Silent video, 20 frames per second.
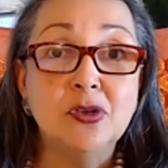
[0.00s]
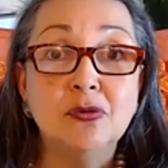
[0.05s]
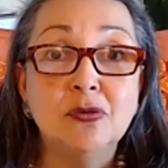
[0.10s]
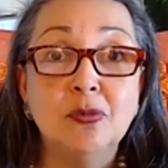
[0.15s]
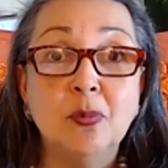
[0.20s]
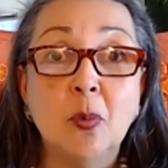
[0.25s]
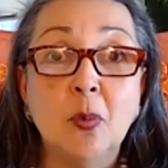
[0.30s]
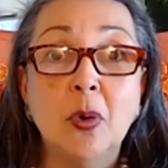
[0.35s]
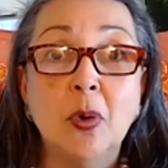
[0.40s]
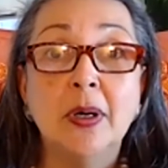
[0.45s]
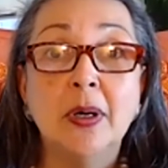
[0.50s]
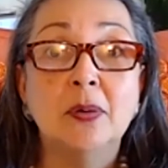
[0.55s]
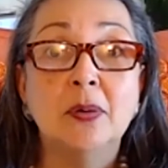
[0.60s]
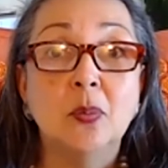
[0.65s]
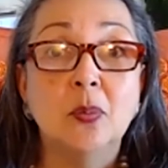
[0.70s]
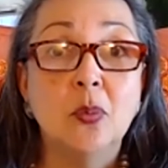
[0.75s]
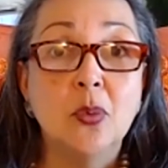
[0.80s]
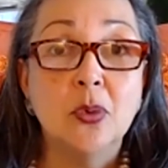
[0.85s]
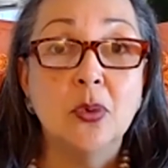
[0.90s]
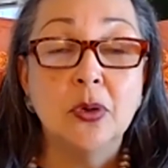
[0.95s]
If you've
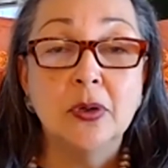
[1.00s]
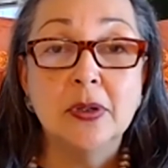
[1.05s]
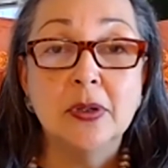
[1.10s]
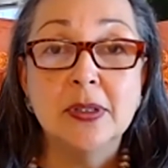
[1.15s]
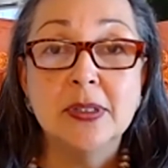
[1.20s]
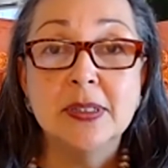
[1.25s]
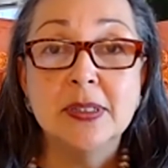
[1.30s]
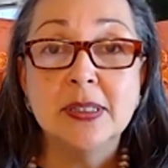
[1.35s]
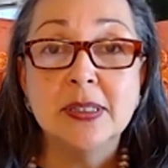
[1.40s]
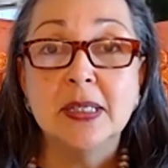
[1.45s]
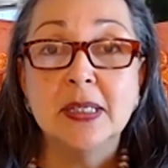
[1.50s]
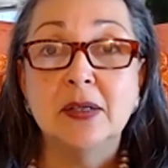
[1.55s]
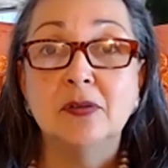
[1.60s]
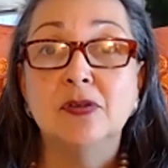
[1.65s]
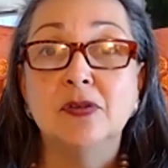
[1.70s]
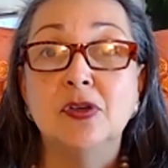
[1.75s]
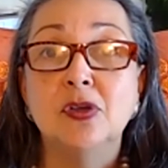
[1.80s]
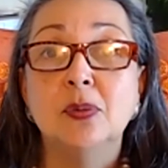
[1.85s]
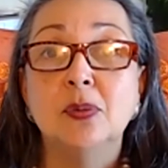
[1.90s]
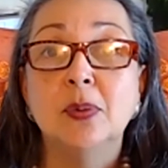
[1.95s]
won awards,
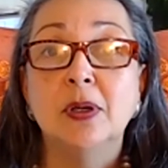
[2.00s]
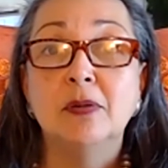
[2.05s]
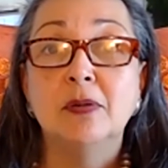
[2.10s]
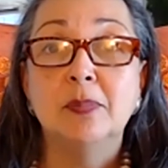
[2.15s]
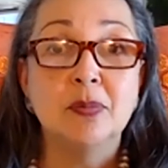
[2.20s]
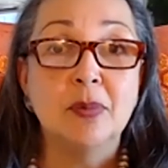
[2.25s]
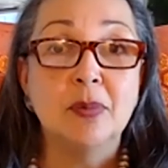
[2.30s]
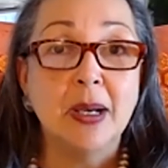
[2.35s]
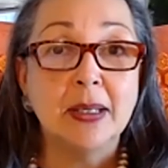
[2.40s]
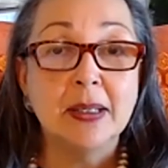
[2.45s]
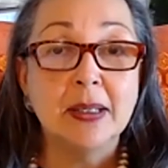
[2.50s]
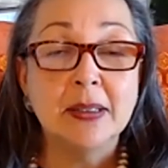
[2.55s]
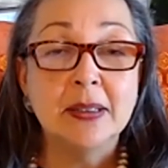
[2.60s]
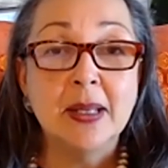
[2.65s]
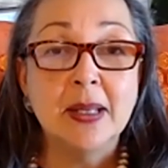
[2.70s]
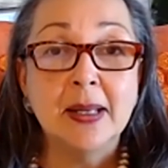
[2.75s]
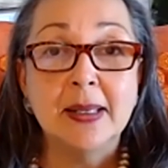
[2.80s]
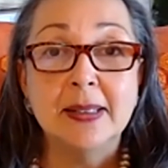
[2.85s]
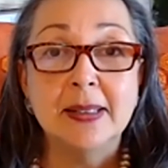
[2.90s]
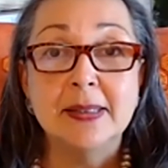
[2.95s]
if you have been
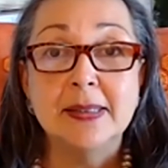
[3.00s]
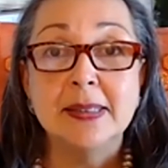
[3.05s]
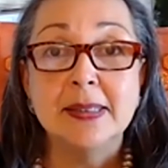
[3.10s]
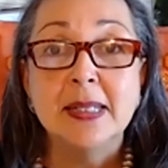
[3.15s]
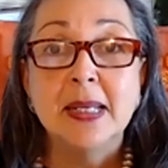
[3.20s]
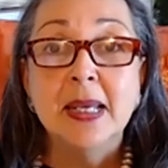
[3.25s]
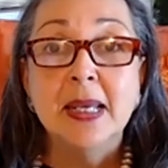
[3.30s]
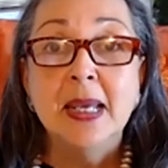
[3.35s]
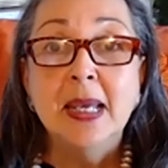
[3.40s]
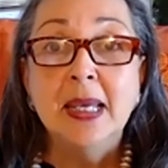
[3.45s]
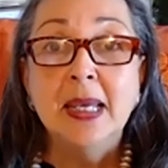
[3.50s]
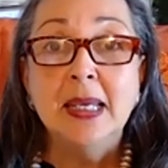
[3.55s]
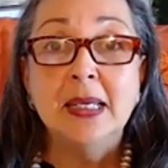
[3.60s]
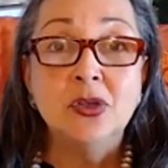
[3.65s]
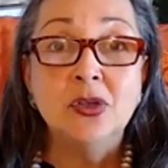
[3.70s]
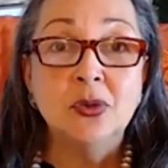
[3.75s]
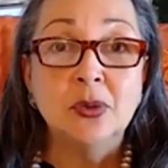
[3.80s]
recognized